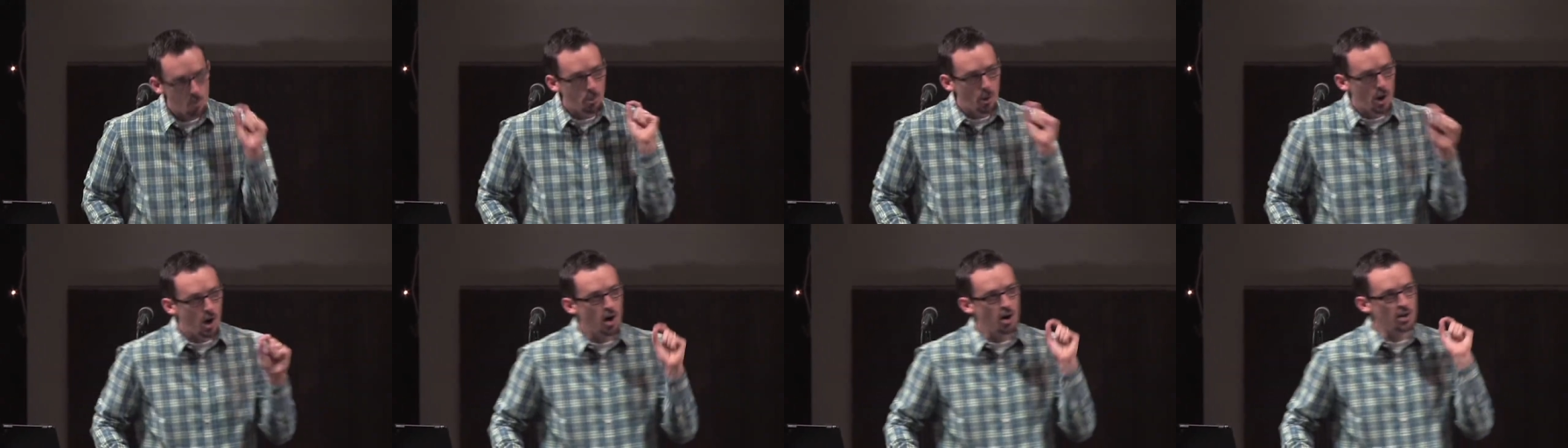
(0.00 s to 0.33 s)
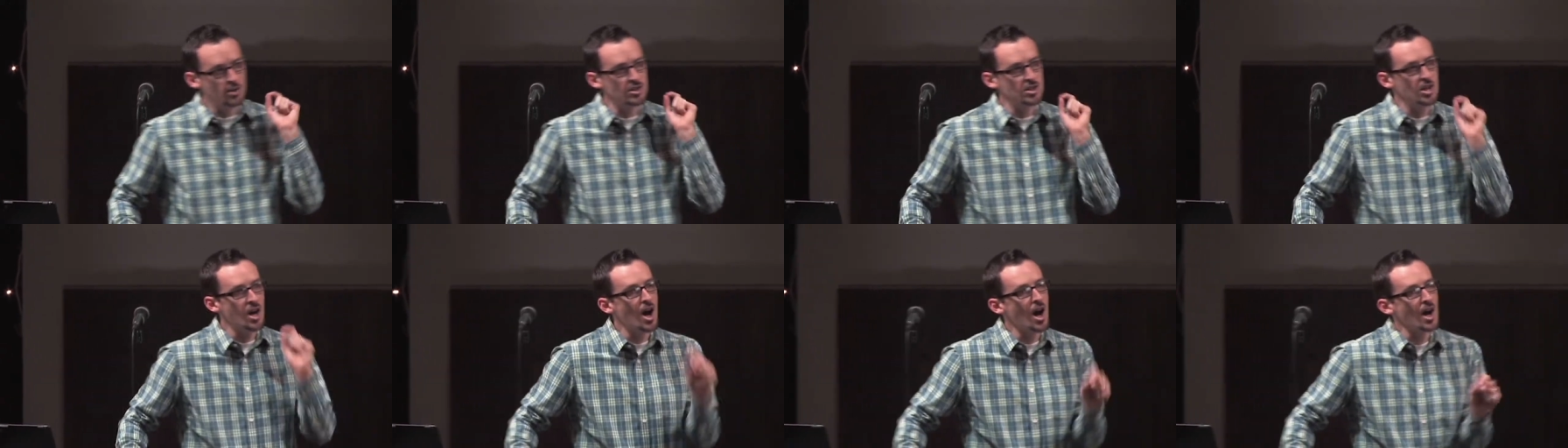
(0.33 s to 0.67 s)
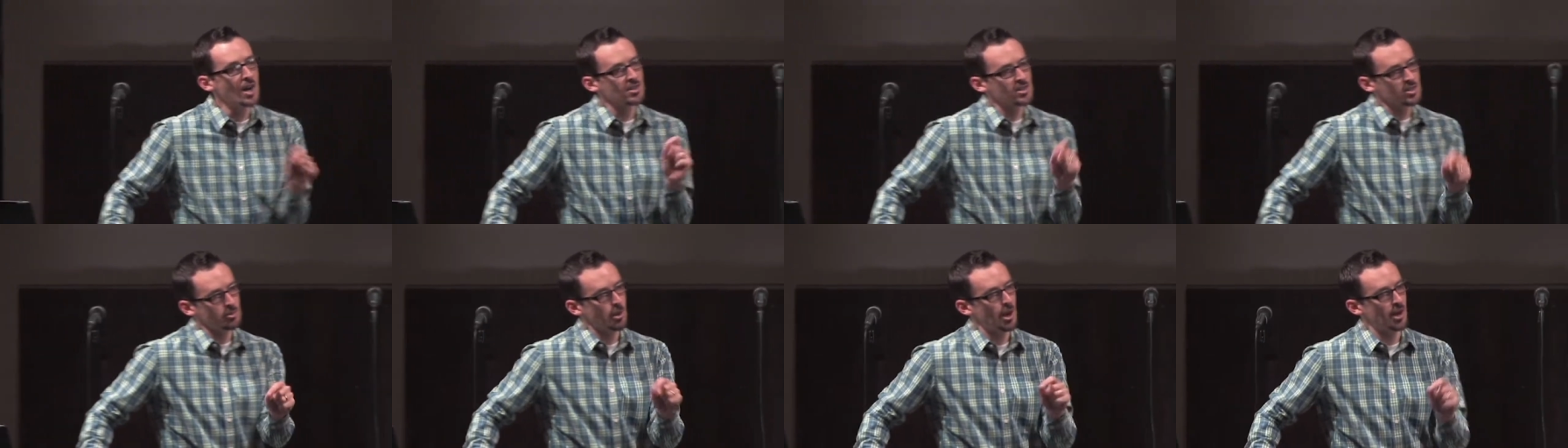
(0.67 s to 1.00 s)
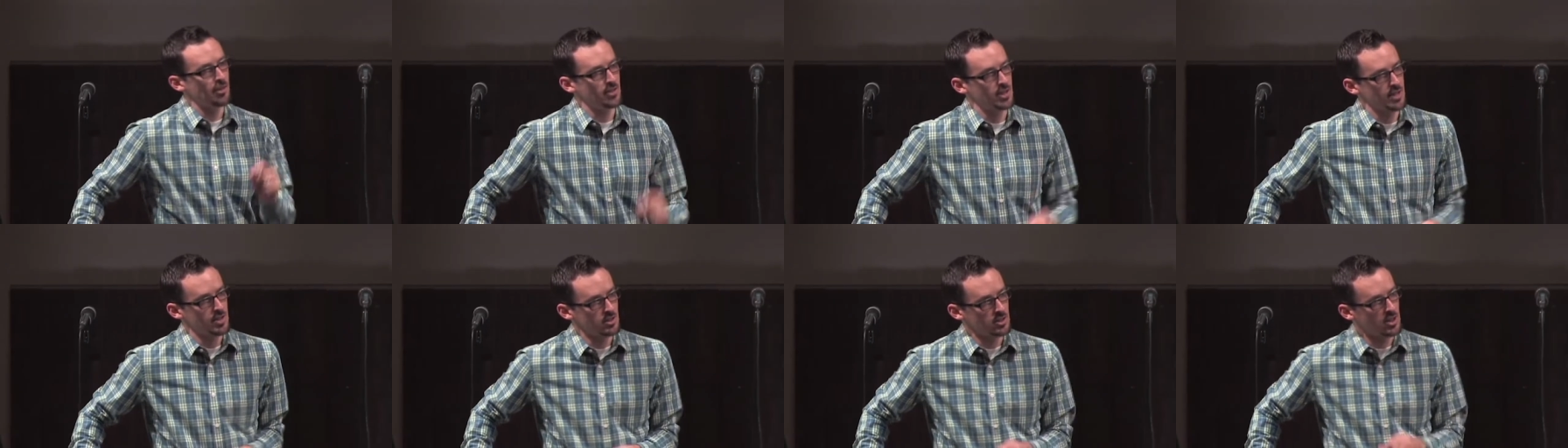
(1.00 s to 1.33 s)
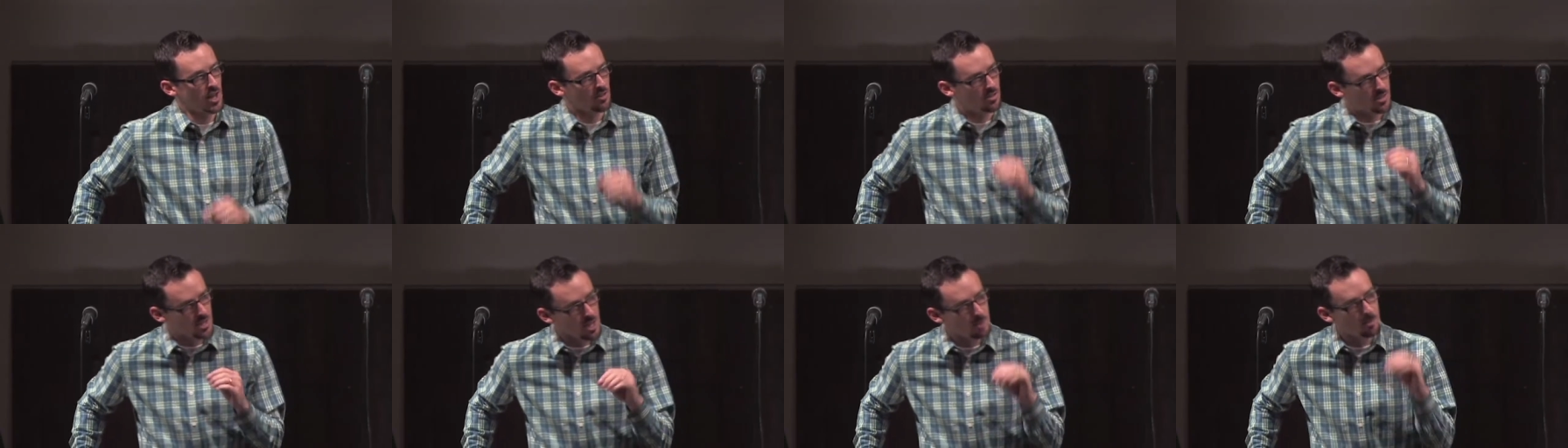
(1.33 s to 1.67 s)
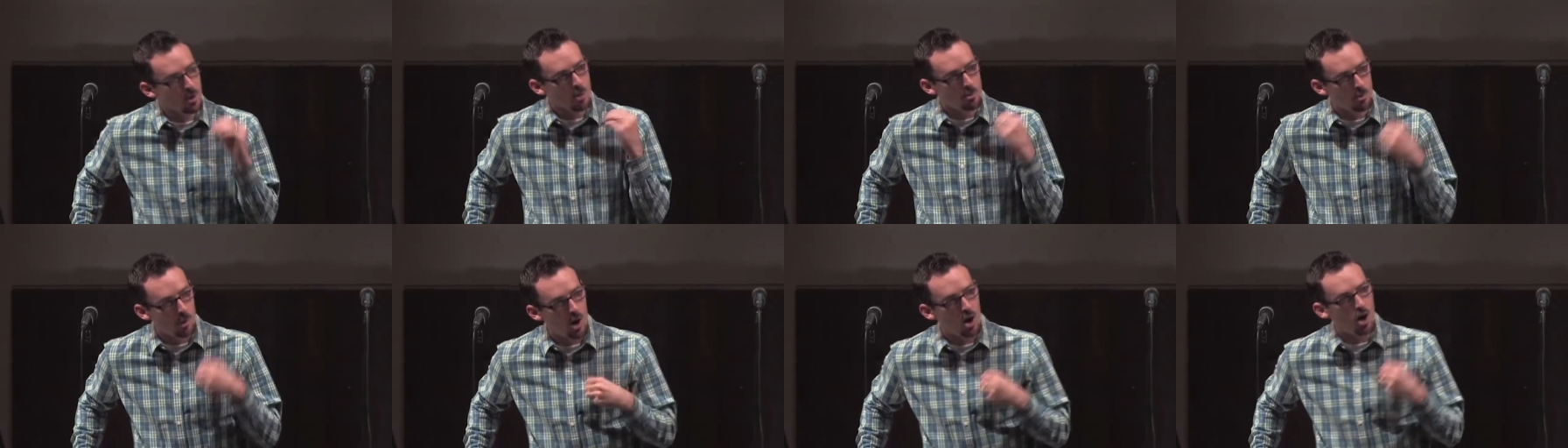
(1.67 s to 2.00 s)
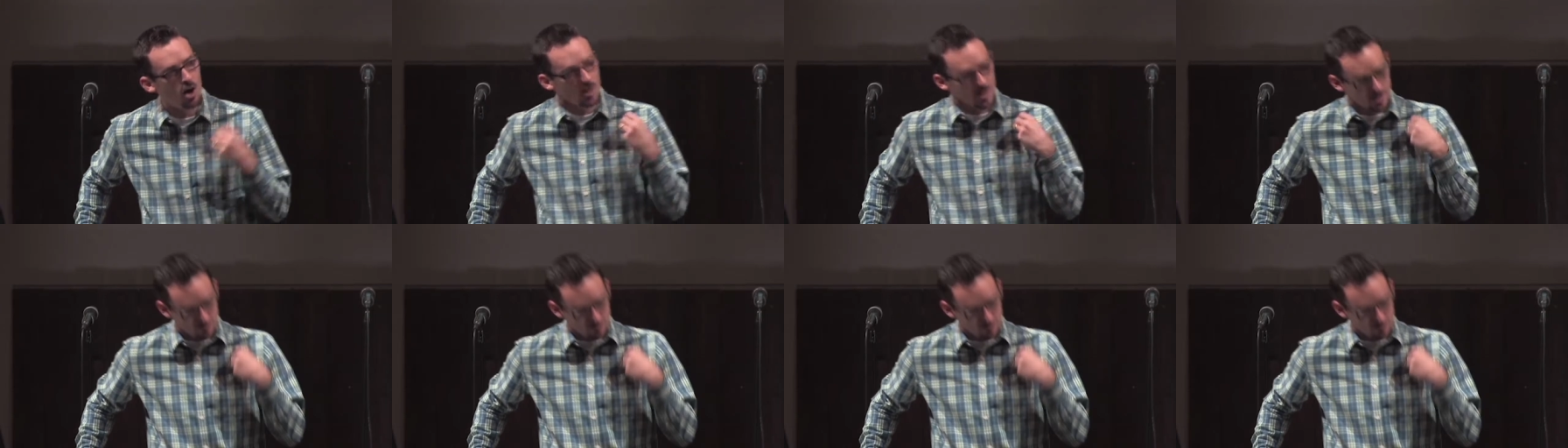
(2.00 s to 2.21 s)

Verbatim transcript: Paul talks about this. Now, think about Paul